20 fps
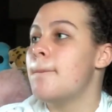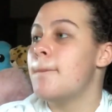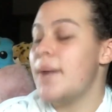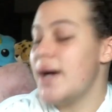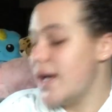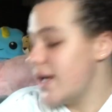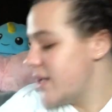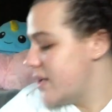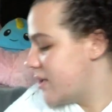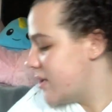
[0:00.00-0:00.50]

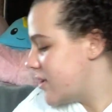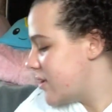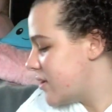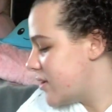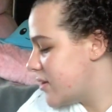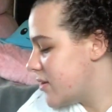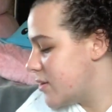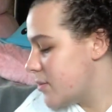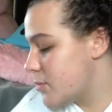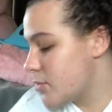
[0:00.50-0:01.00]
But
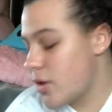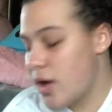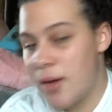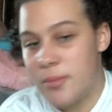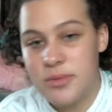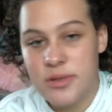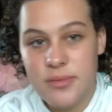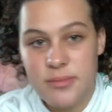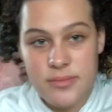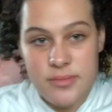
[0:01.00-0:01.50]
the
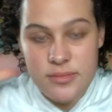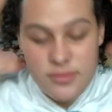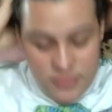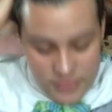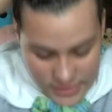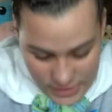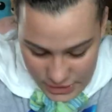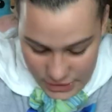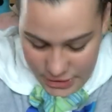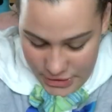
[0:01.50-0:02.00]
problem
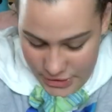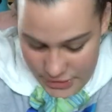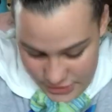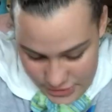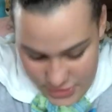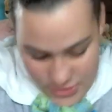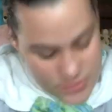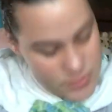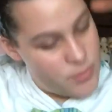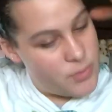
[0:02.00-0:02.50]
that
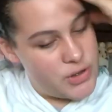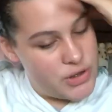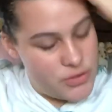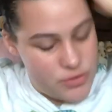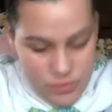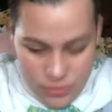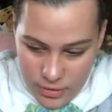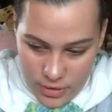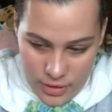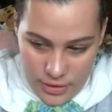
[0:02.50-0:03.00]
occurs when
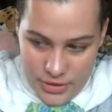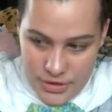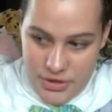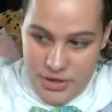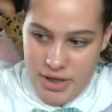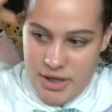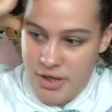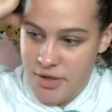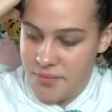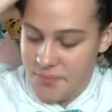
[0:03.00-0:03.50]
you grow out
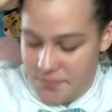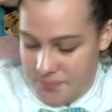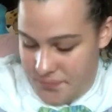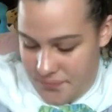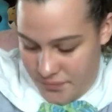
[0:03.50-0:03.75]
your hair